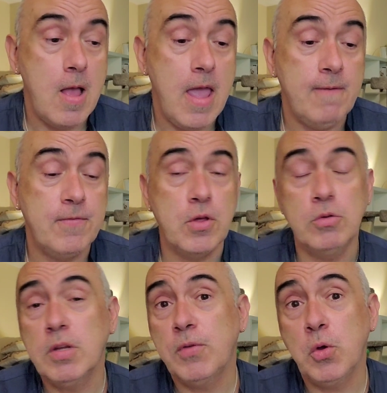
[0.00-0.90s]

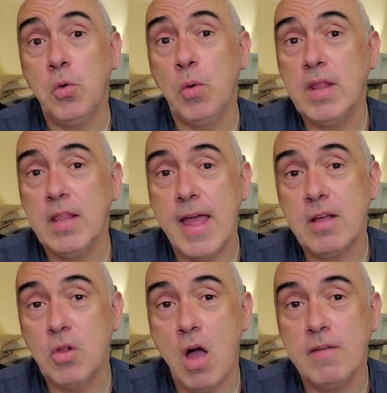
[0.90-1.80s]
And for those of you who
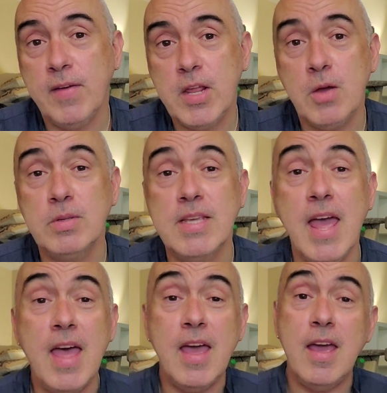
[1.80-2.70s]
really like long
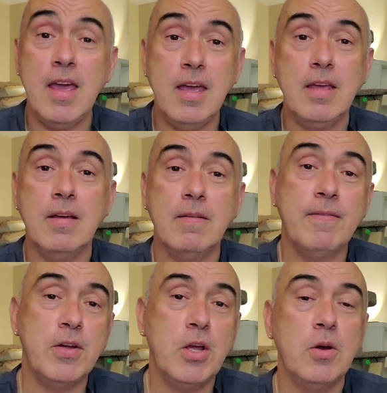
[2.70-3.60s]
videos,
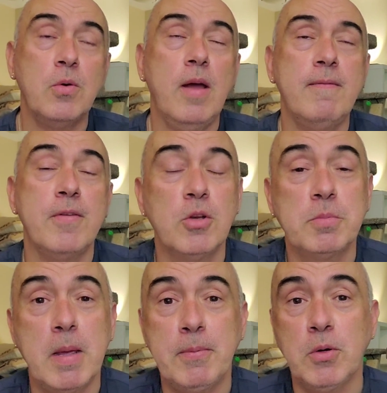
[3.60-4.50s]
yay for you.
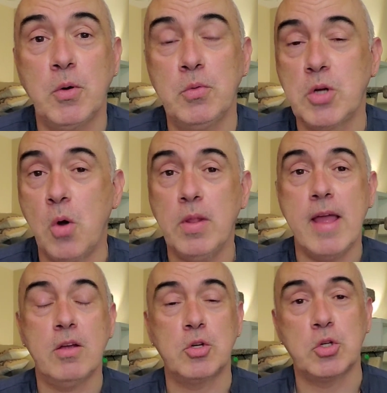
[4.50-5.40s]
And for those people who
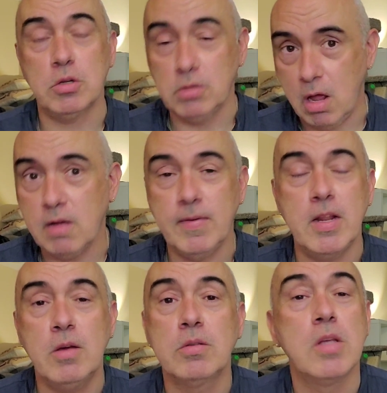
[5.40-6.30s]
don't like
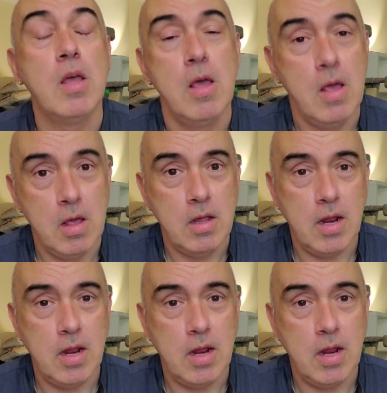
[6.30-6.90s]
long videos,